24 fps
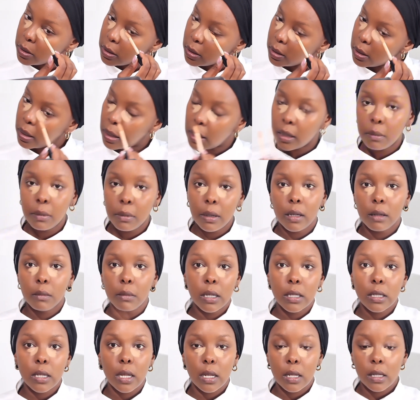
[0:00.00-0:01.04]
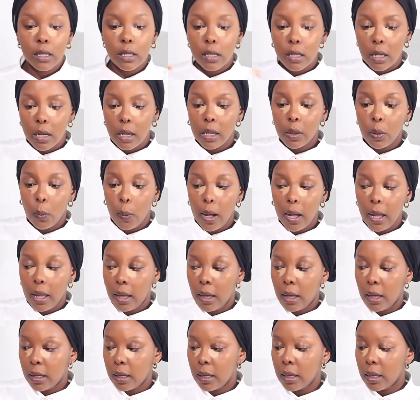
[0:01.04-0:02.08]
Like, make it make sense. Like,
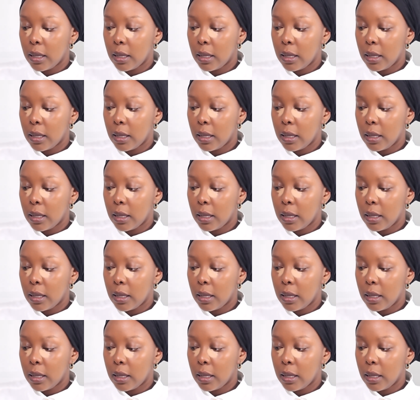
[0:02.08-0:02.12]
why?